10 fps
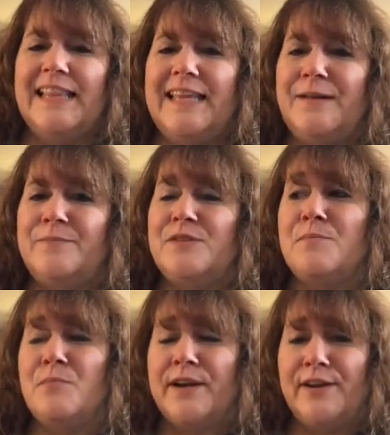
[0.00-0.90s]
the lead up
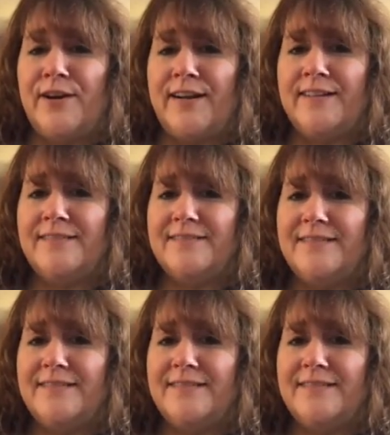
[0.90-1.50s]
to Mardi Gras.